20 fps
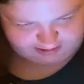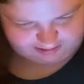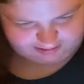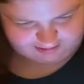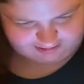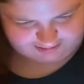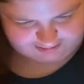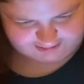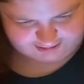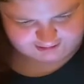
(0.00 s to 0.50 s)

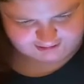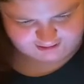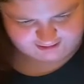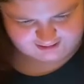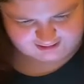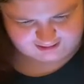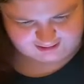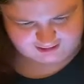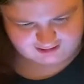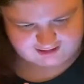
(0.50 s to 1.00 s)
I
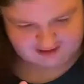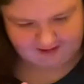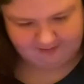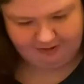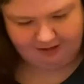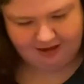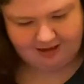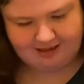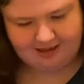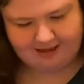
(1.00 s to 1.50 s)
should. There's some
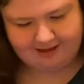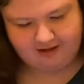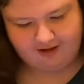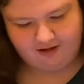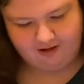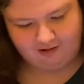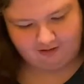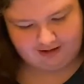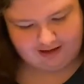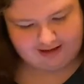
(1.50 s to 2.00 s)
cards I
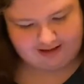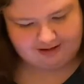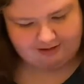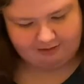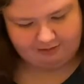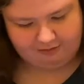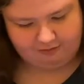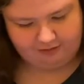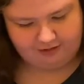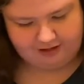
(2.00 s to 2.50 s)
know, like
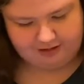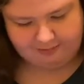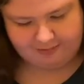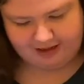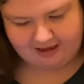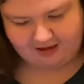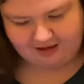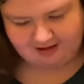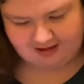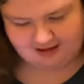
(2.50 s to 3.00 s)
with the Mage
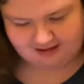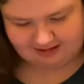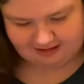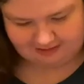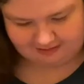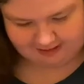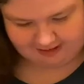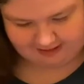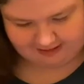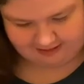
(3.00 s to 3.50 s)
Arcana,
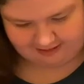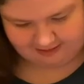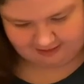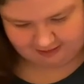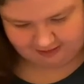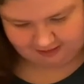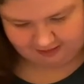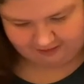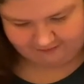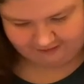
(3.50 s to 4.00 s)
like
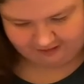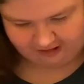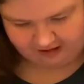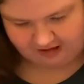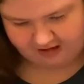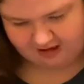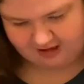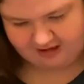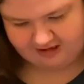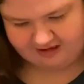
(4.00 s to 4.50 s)

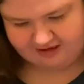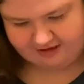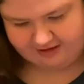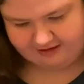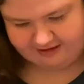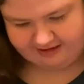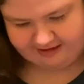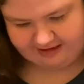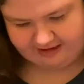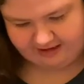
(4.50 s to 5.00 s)
Lovers and
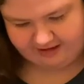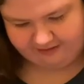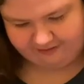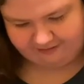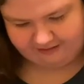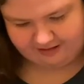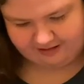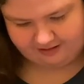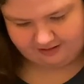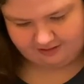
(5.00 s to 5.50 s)
Death
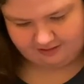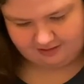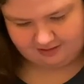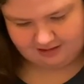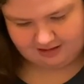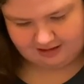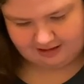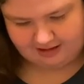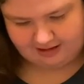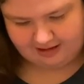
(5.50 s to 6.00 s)
and
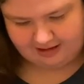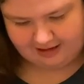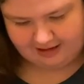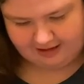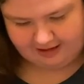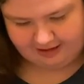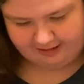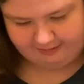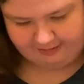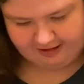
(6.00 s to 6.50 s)

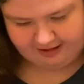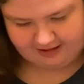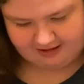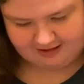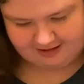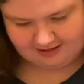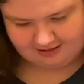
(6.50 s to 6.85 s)
Hangman.